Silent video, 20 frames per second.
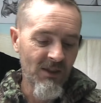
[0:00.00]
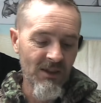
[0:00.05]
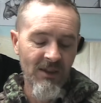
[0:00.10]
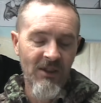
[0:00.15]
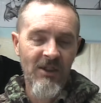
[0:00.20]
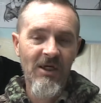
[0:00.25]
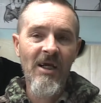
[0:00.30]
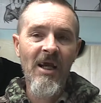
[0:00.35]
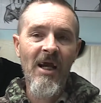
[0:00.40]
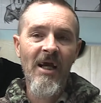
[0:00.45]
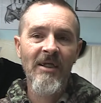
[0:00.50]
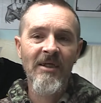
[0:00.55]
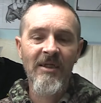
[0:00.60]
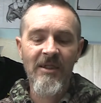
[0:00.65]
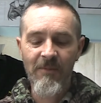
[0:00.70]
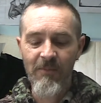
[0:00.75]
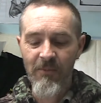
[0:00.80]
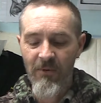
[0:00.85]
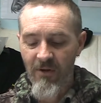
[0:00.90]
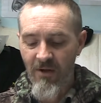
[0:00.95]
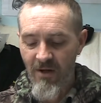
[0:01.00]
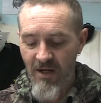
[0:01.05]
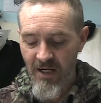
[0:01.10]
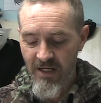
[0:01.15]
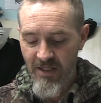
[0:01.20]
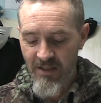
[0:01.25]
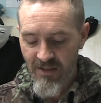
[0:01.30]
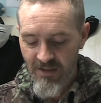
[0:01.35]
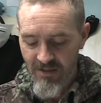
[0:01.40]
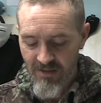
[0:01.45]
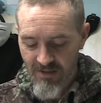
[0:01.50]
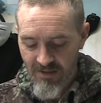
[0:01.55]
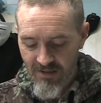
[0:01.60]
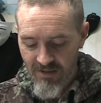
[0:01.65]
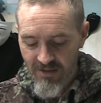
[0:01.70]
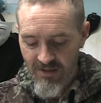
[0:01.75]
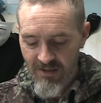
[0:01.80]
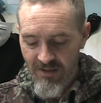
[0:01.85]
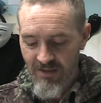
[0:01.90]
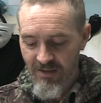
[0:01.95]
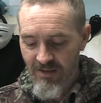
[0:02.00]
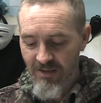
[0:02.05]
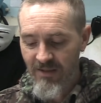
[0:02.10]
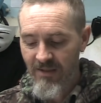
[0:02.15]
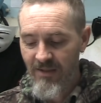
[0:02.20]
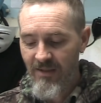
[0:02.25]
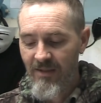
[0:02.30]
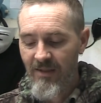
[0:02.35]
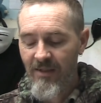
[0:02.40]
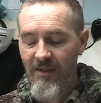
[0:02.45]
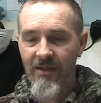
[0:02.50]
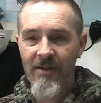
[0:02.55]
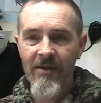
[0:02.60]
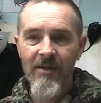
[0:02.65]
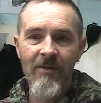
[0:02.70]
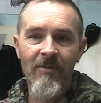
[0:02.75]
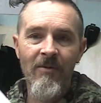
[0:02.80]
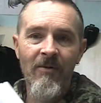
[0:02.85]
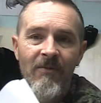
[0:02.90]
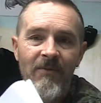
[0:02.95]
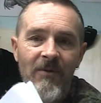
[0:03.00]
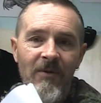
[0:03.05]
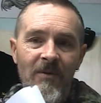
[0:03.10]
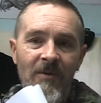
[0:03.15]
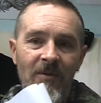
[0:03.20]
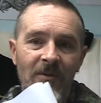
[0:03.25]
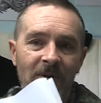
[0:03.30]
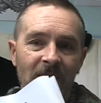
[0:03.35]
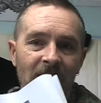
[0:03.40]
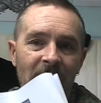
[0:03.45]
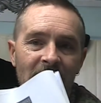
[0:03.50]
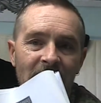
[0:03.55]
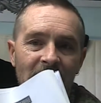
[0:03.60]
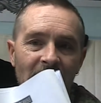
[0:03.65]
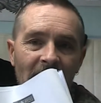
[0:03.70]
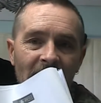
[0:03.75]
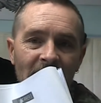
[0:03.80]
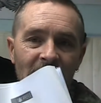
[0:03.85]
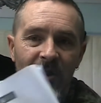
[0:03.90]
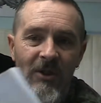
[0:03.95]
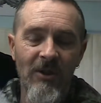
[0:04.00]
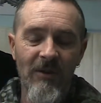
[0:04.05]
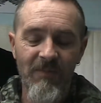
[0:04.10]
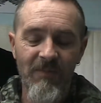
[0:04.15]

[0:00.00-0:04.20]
she has supplied the referral to the judge.